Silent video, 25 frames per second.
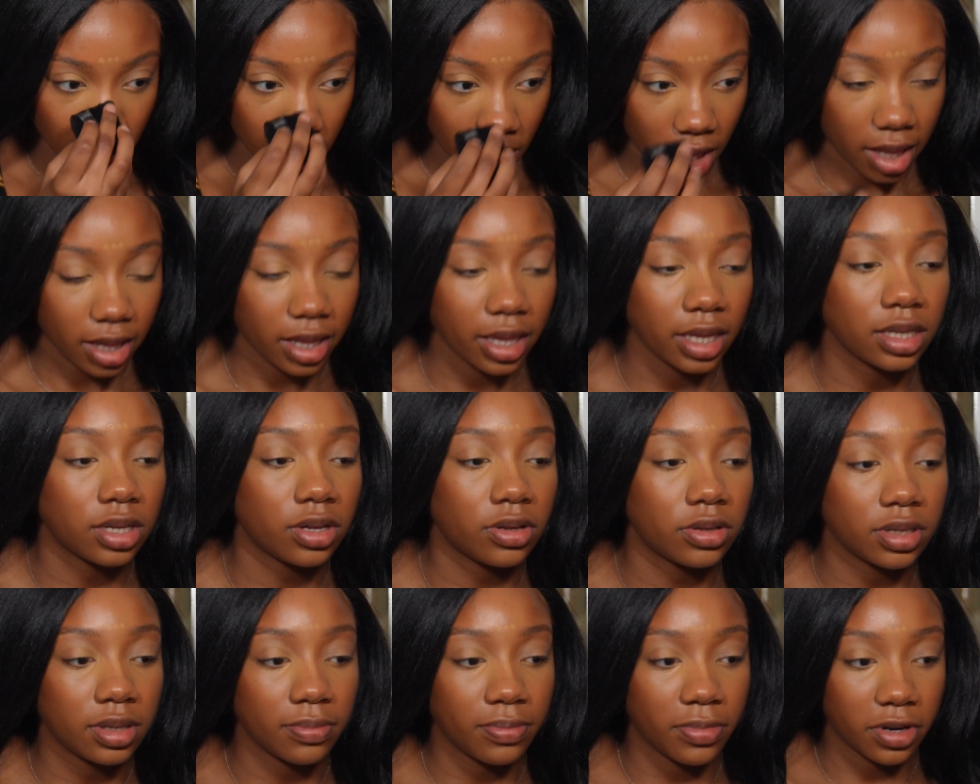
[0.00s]
I like
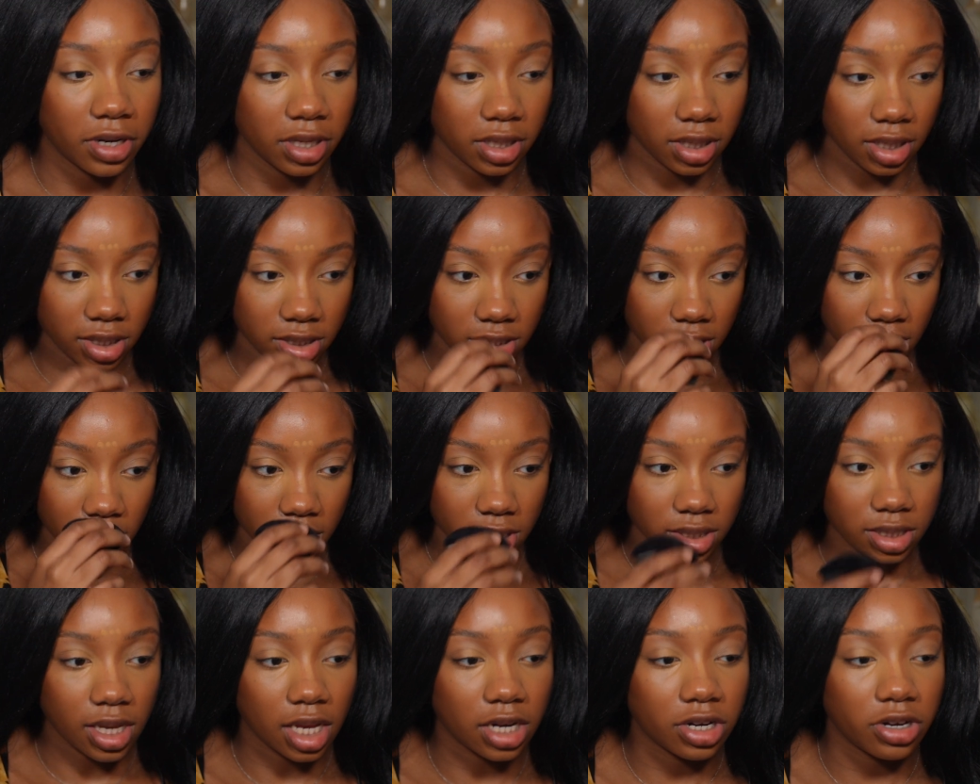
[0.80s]
only putting this in
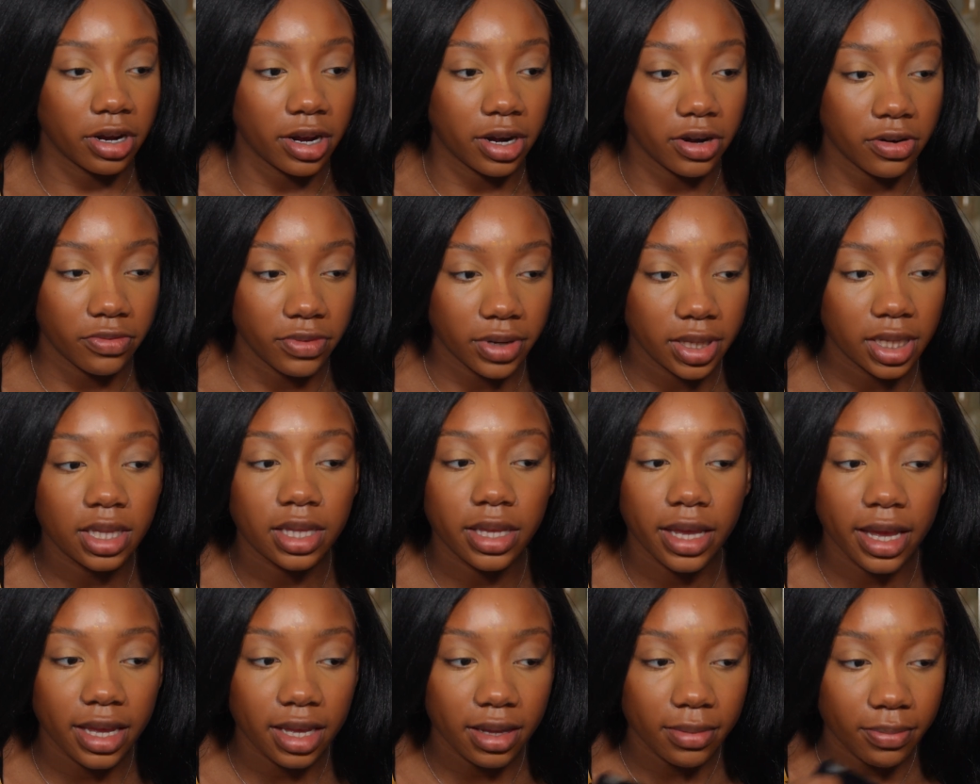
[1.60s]
the center. I don't really
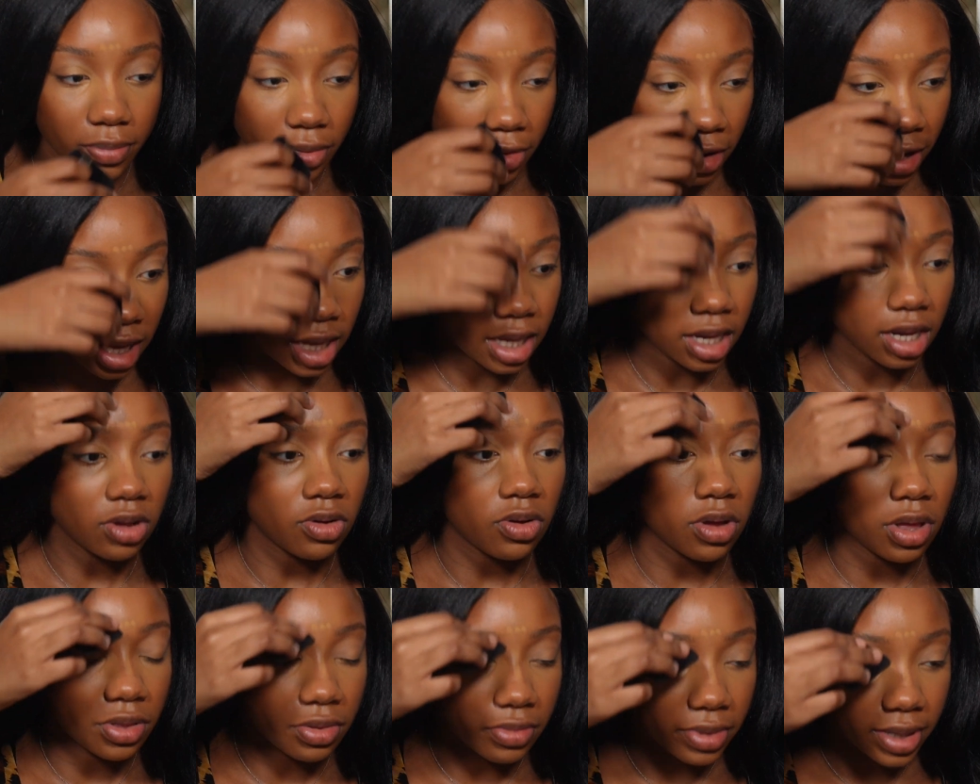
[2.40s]
like bringing it
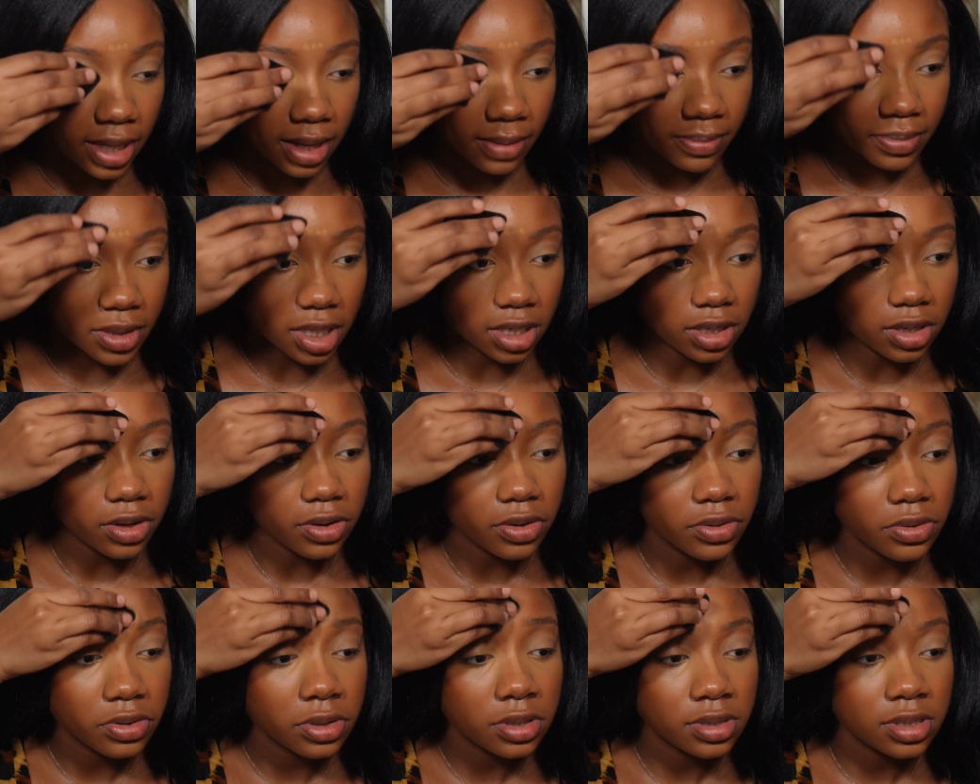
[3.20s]
all the way up the
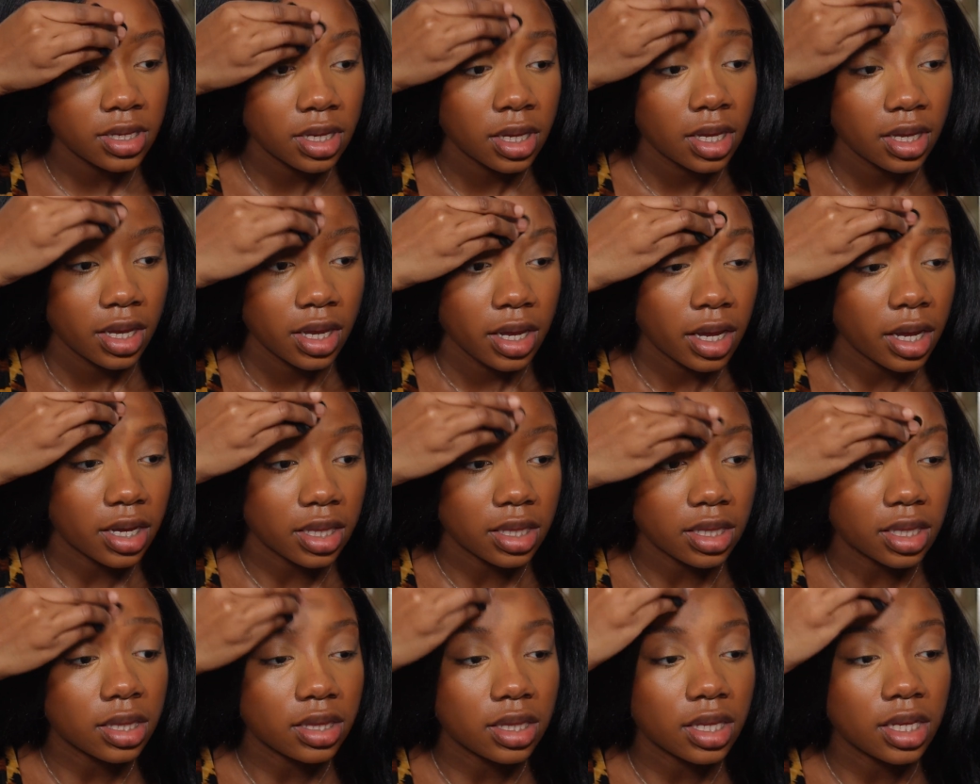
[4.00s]
nose.
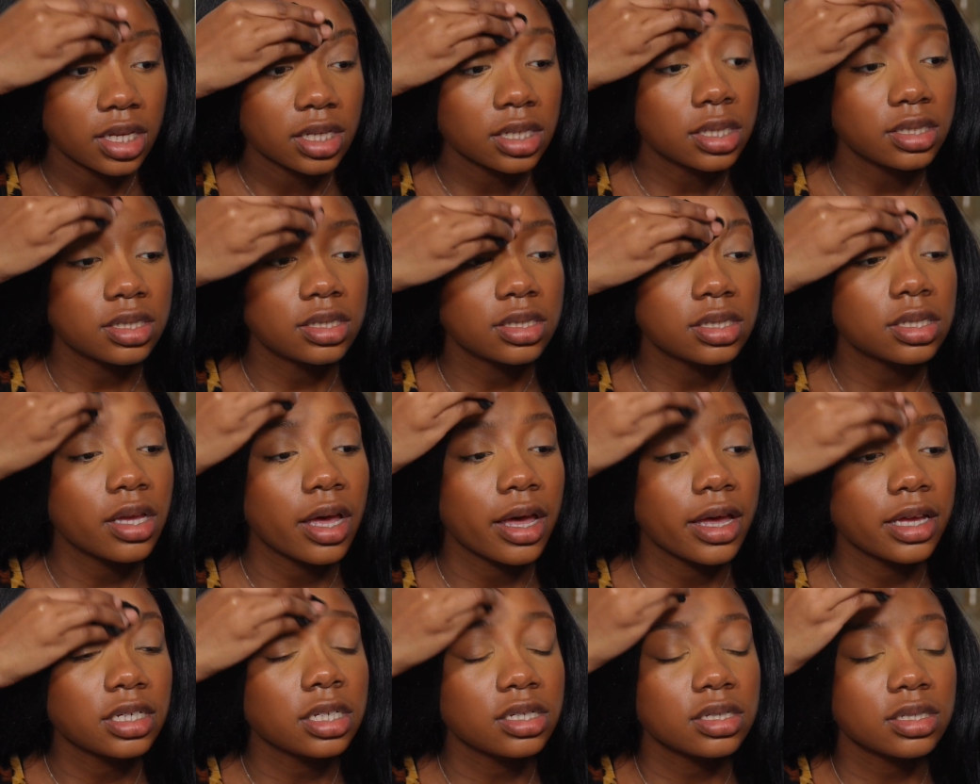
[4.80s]
And then this,
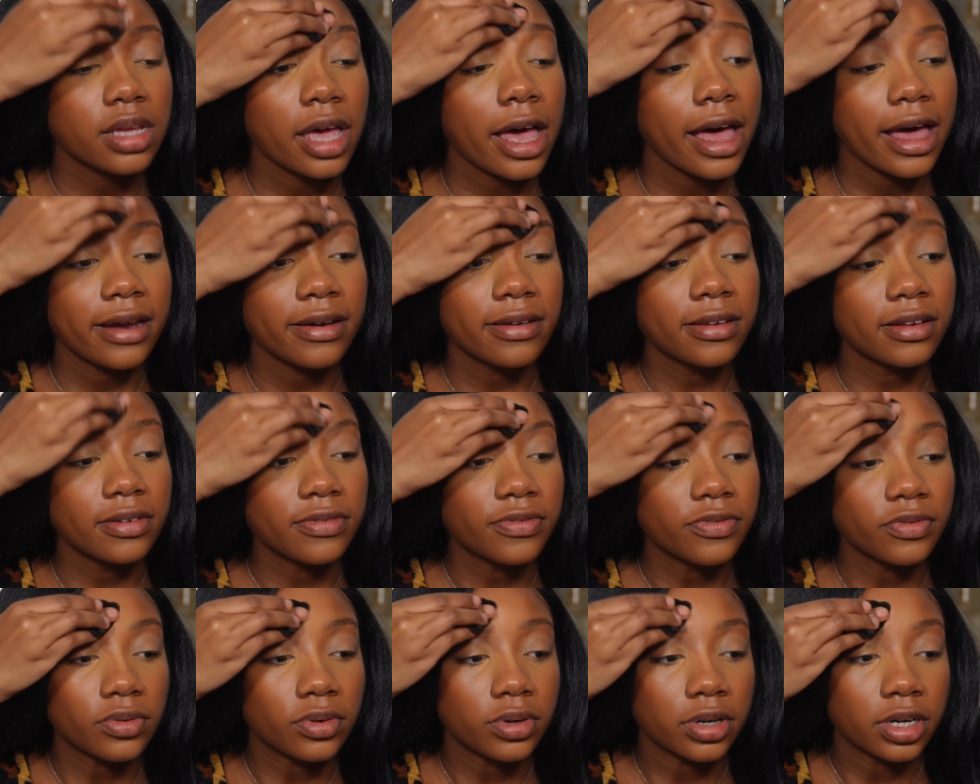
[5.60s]
I just added
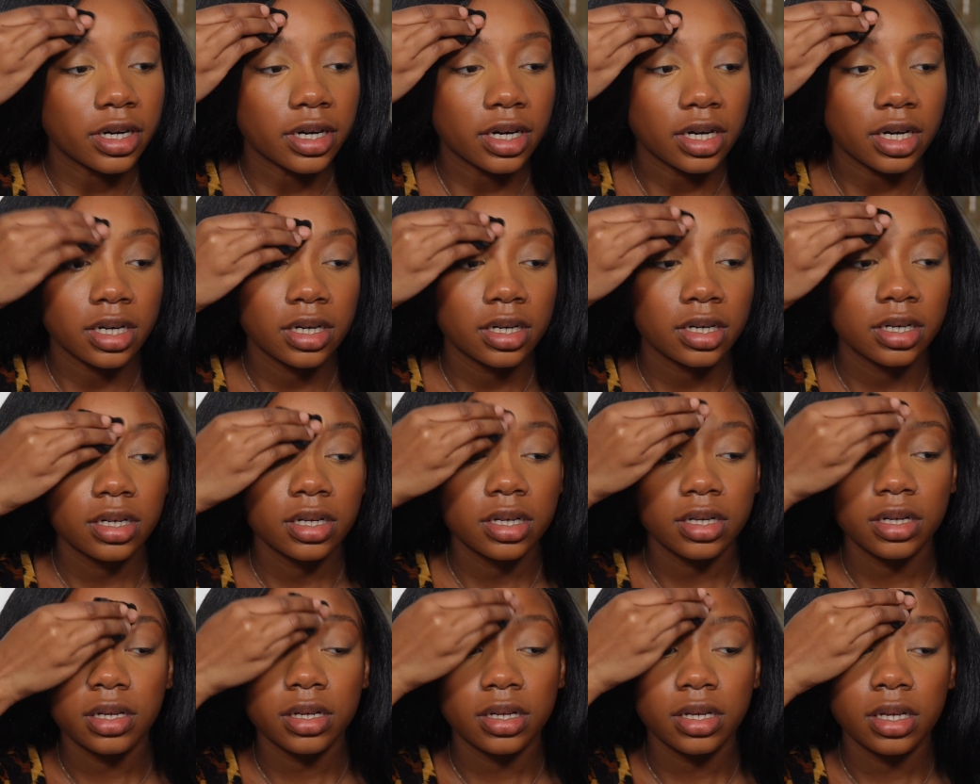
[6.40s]
for
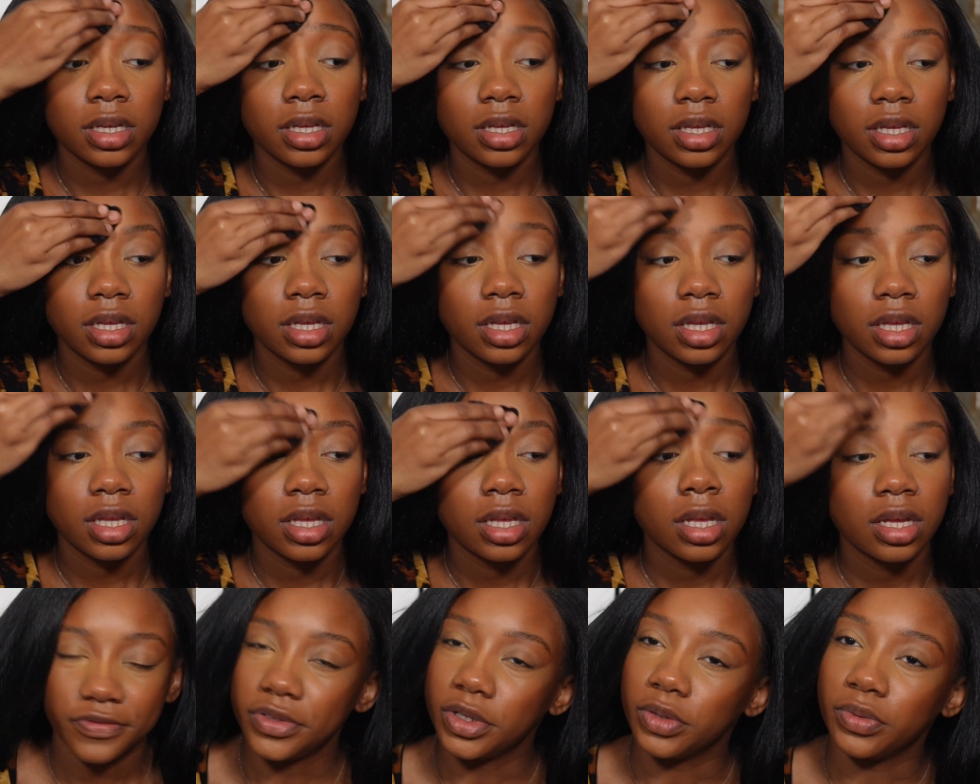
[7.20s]

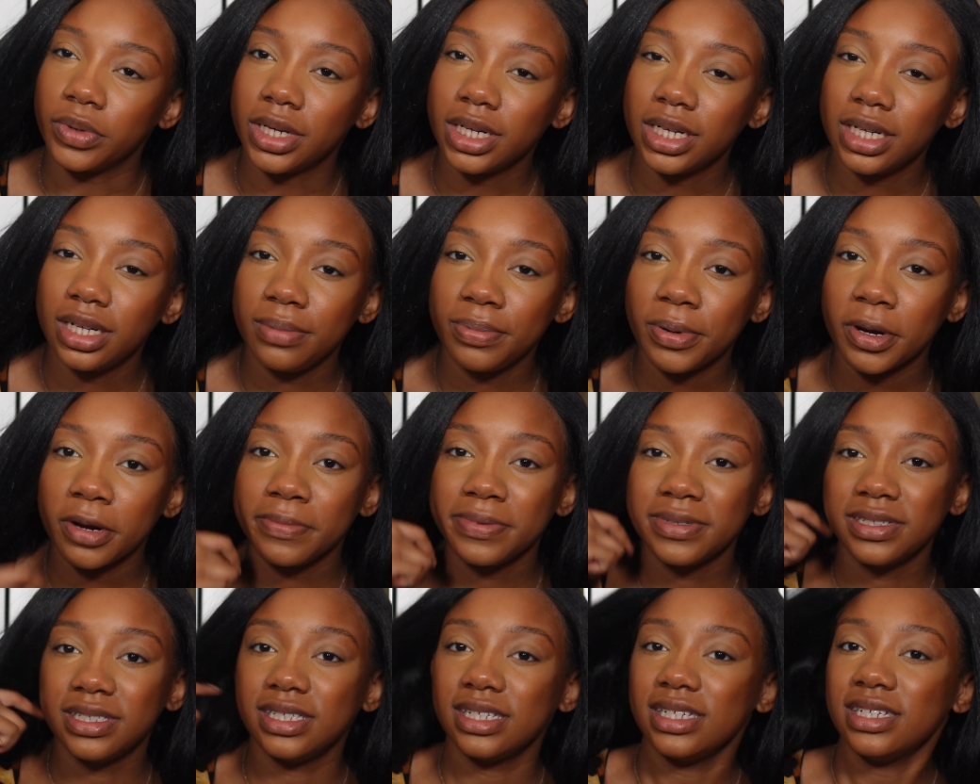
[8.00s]
fluidity
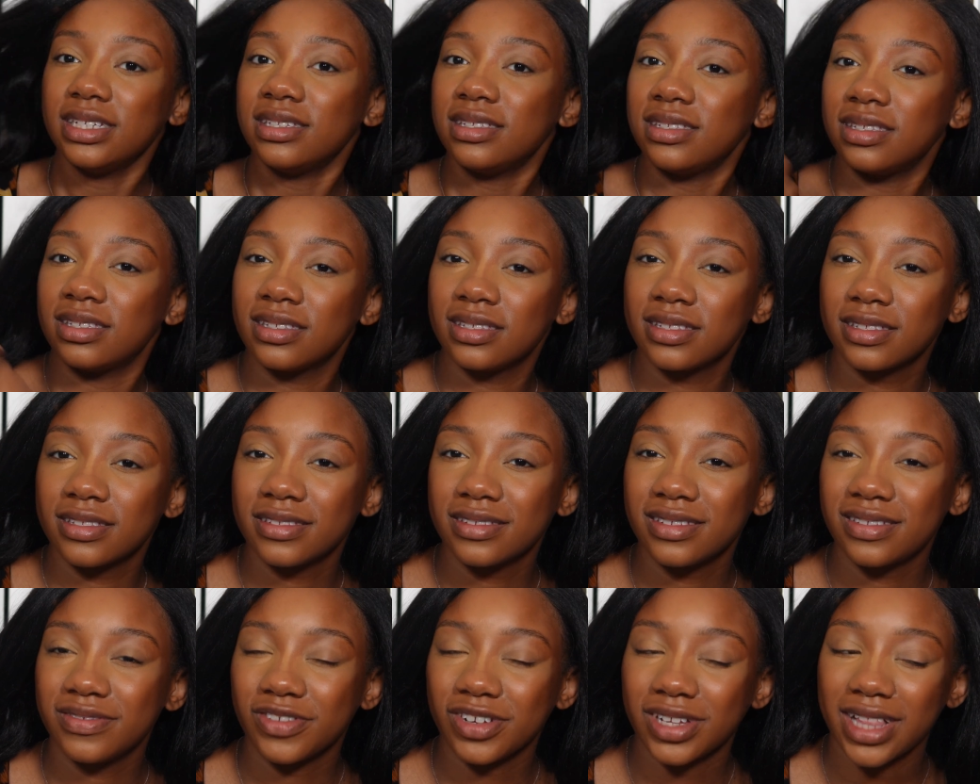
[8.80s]
purposes,
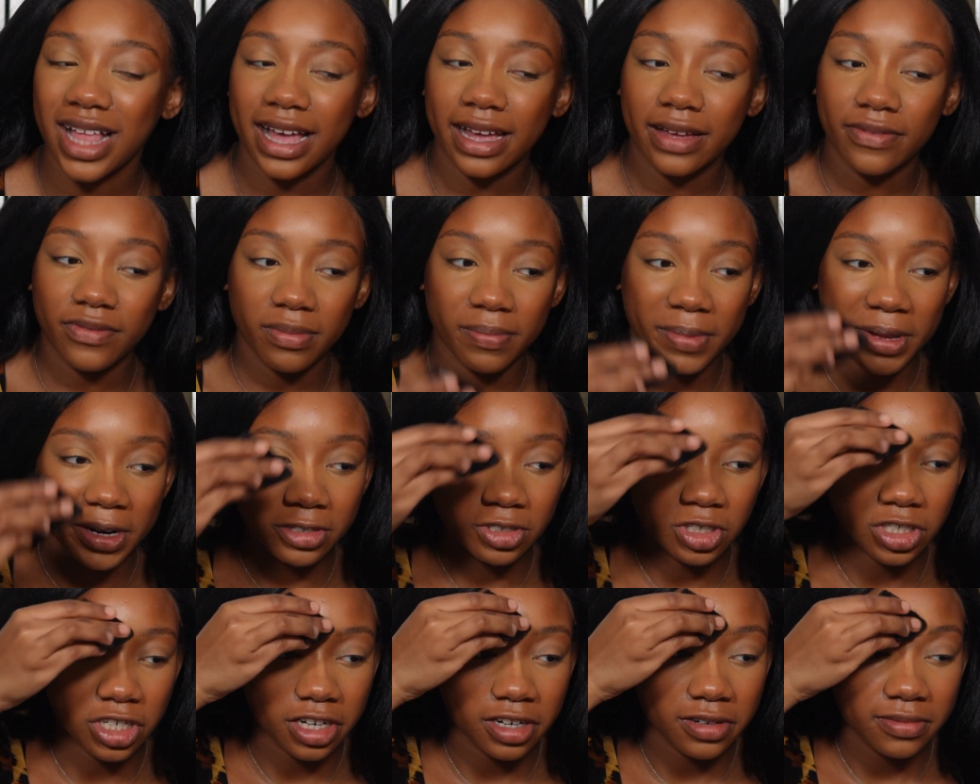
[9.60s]
for lack of a better
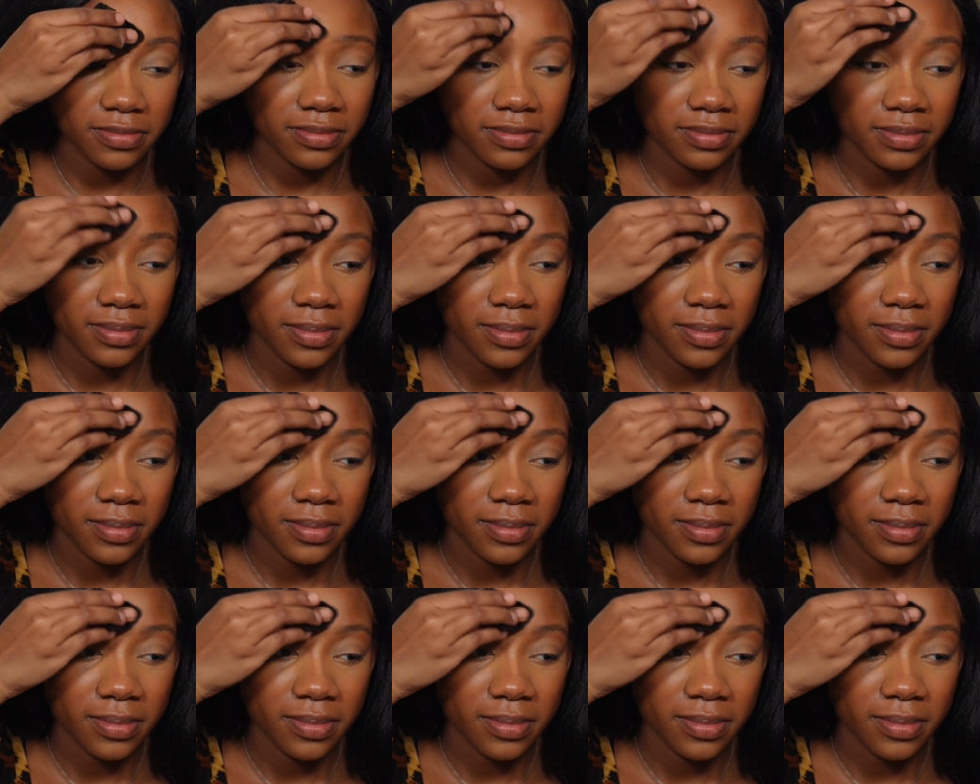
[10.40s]
term.